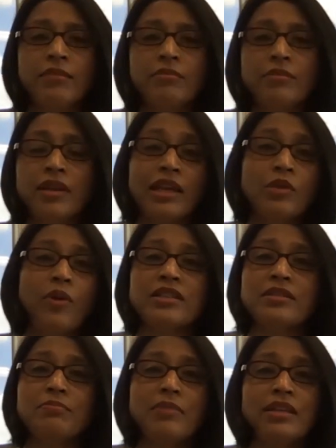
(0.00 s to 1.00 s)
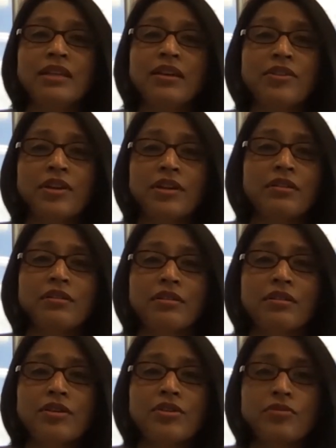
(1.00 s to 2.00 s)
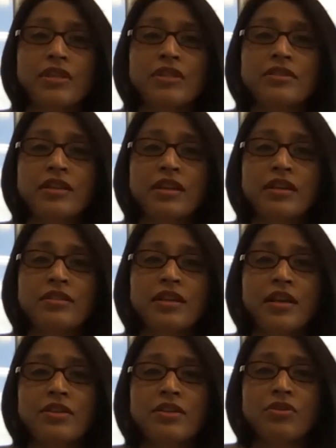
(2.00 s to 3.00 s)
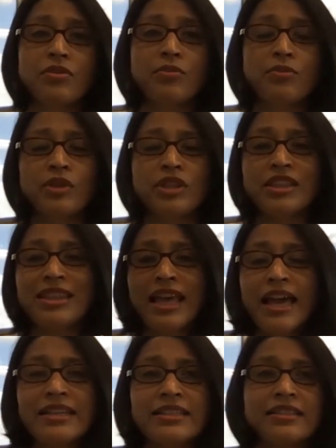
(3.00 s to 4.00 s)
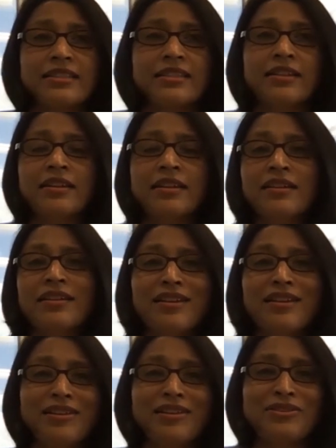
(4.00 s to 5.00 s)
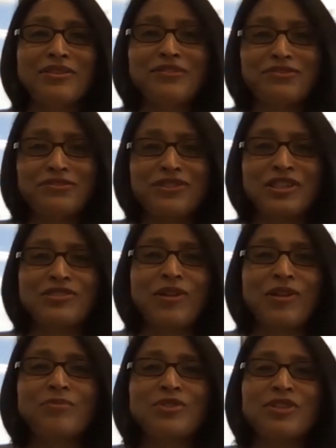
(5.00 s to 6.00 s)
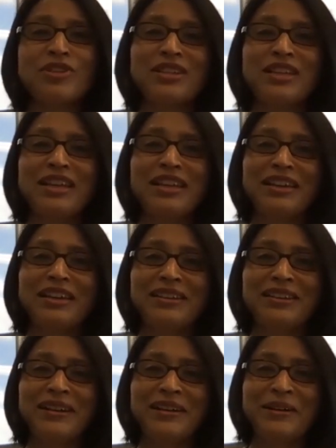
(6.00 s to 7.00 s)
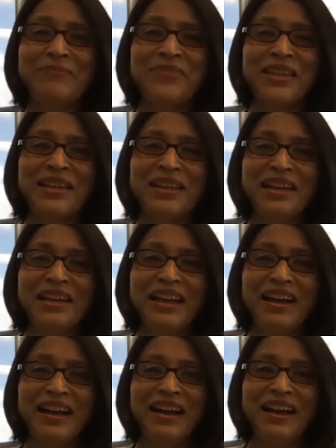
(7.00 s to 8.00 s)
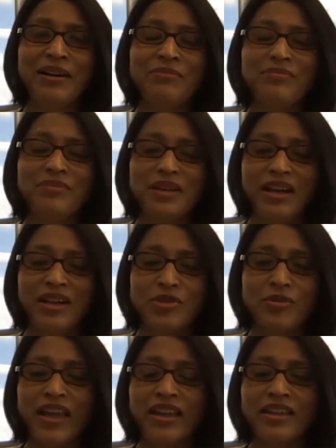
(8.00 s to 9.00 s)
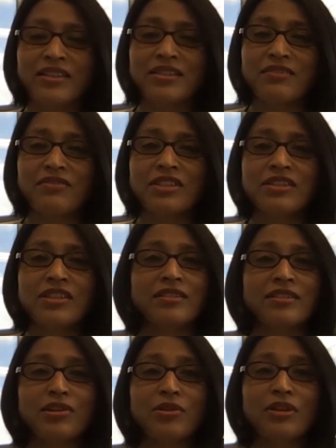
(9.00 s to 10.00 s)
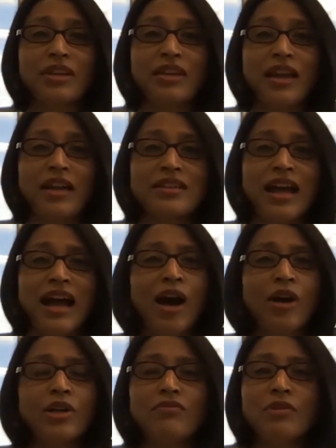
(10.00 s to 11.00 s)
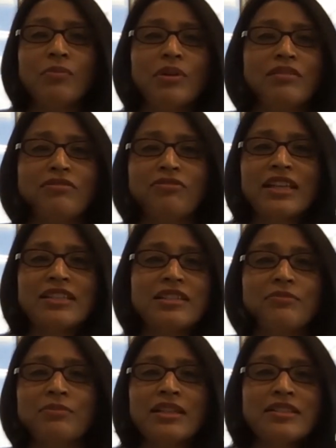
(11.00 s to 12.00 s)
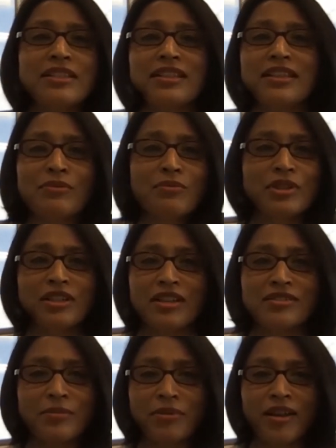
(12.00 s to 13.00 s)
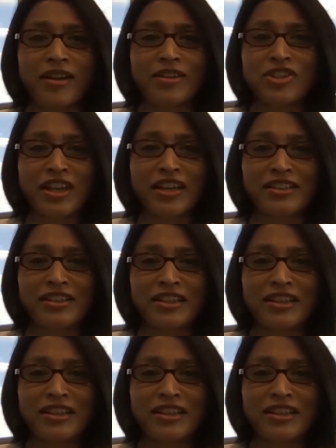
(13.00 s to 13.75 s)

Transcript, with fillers: likewise, many other countries did. So within that kind of disruption in uh, trade, we started looking at how can we build flexibility within our supply chain